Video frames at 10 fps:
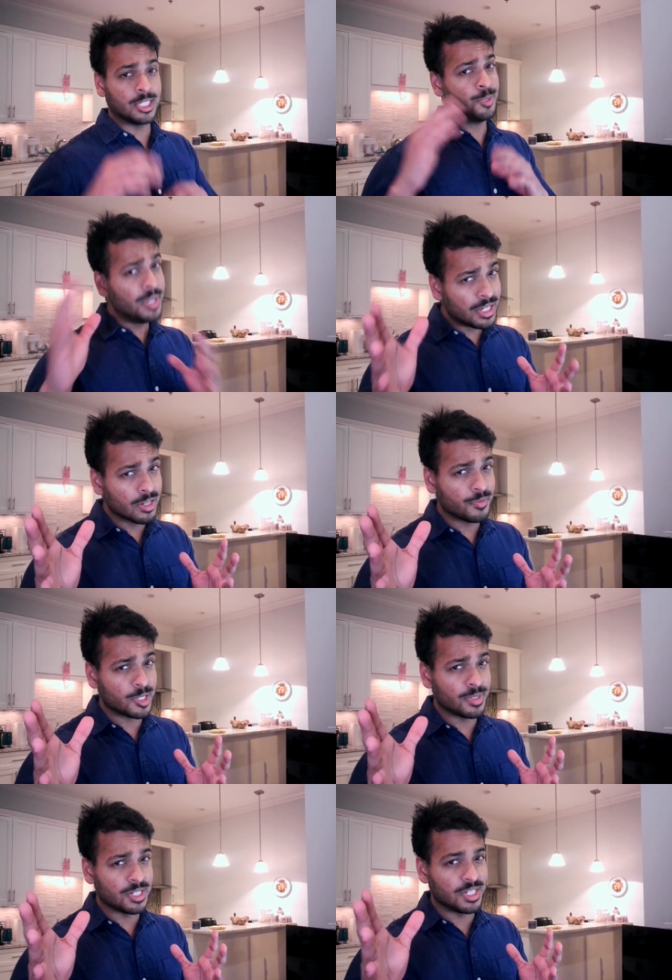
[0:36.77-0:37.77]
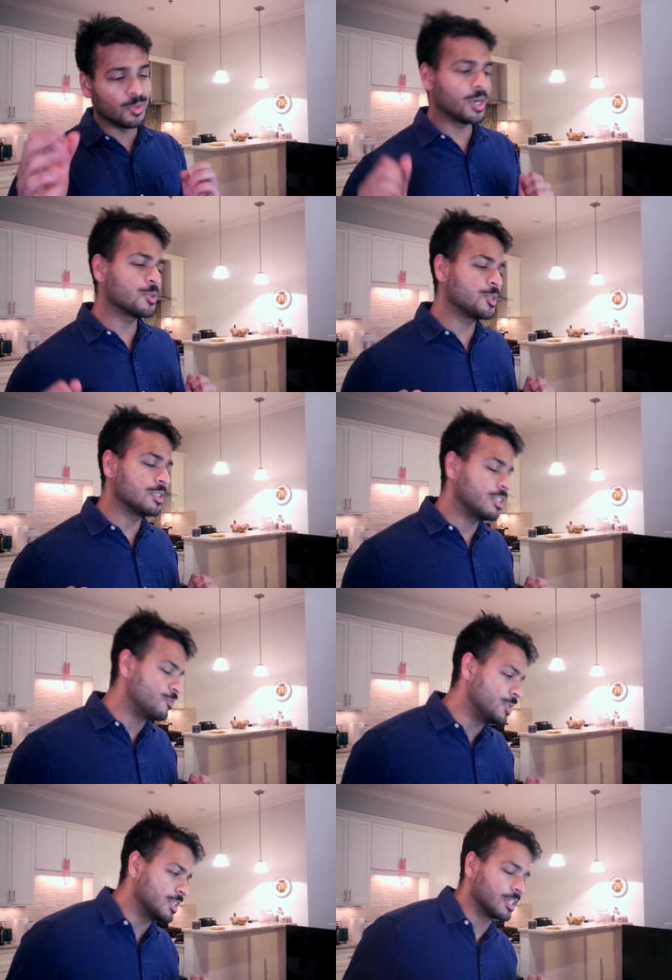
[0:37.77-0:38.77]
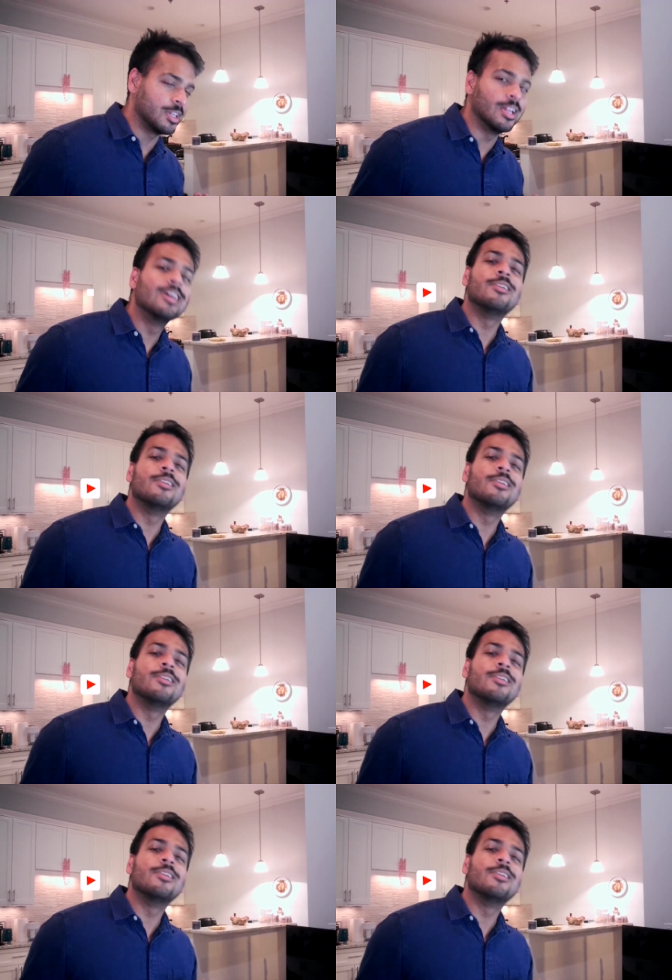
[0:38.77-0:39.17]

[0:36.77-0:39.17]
And speaking of vitamin D, why don't you leave me a little